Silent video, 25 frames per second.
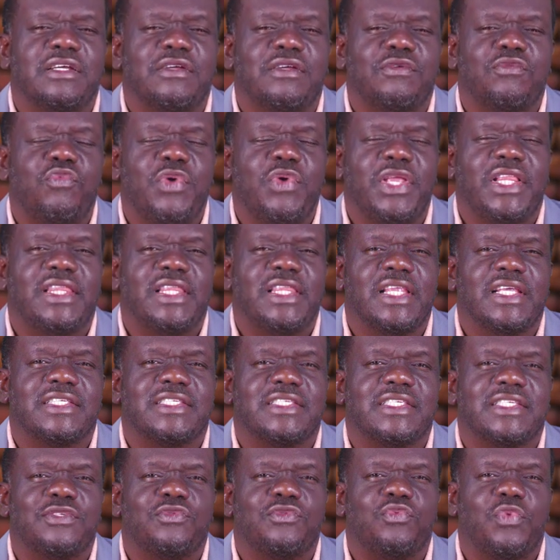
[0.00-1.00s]

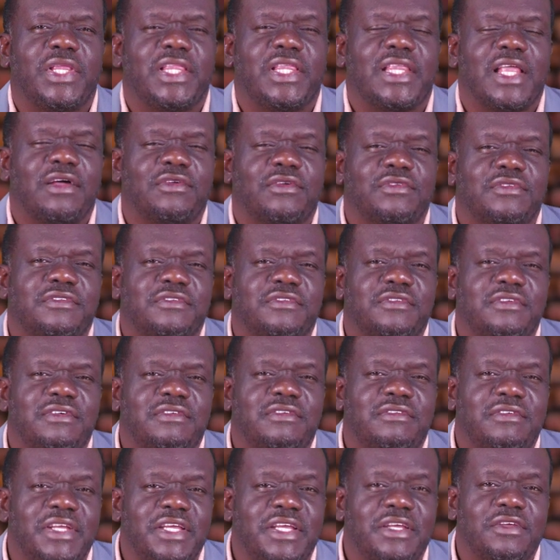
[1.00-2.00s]
witnesses without
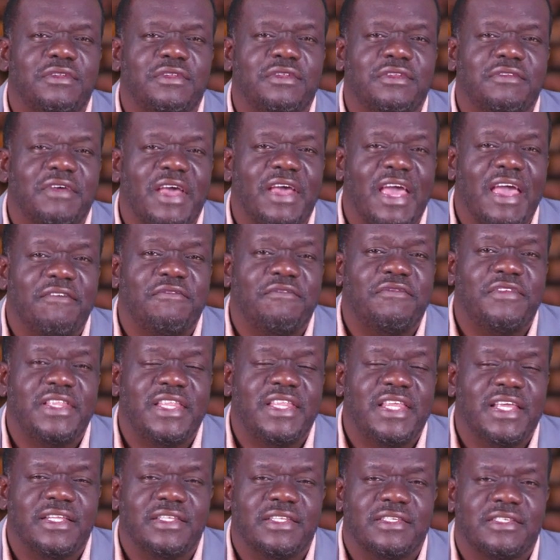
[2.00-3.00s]
real
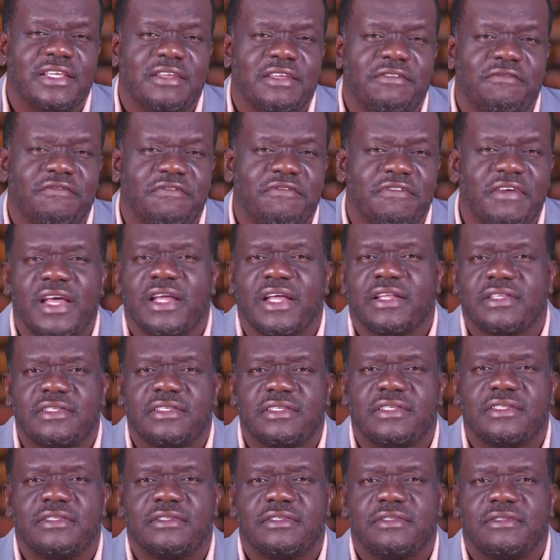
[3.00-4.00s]
evidence and
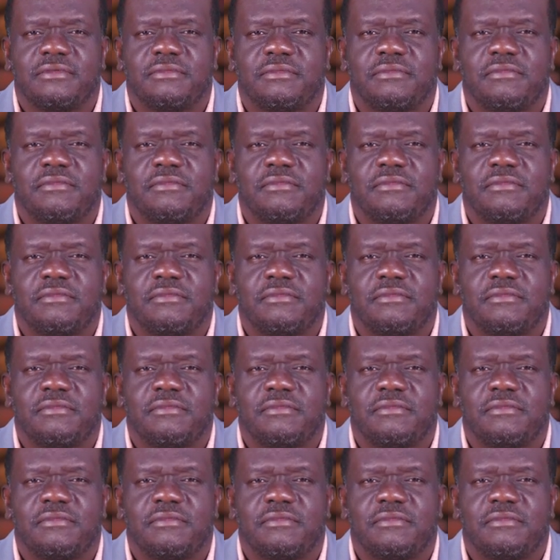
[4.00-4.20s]
facts.